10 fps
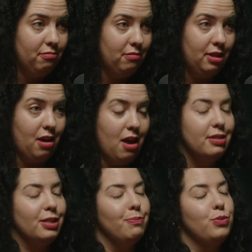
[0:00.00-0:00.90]
in the
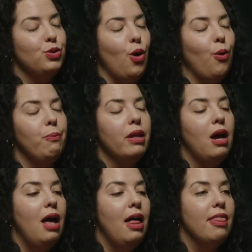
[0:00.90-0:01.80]
case. So
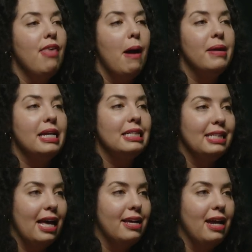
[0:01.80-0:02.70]
that being
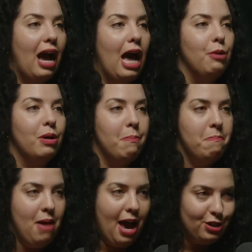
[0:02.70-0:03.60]
said, I would
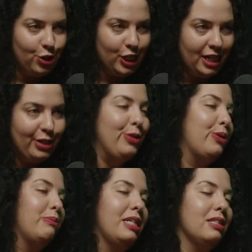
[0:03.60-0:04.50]
imagine in a
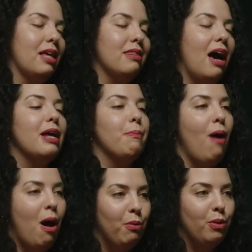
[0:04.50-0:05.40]
circumstance like that, it
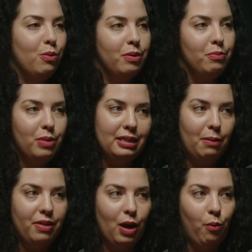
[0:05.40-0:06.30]
probably would be
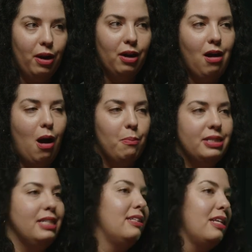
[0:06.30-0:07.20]
something where
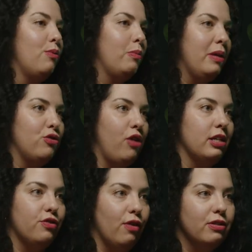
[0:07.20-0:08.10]
competency would be
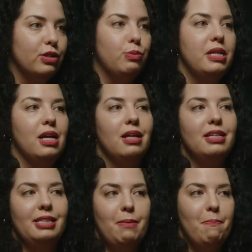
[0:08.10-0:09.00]
addressed first,
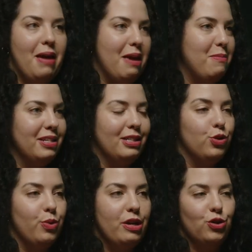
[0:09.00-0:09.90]
because it may be a
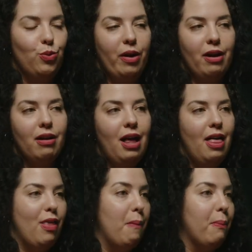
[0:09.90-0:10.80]
situation where
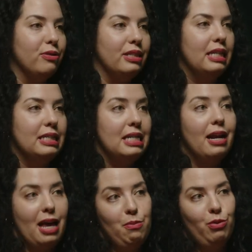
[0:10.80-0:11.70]
that person is not
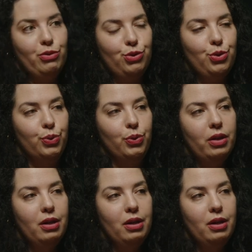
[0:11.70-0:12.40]
able to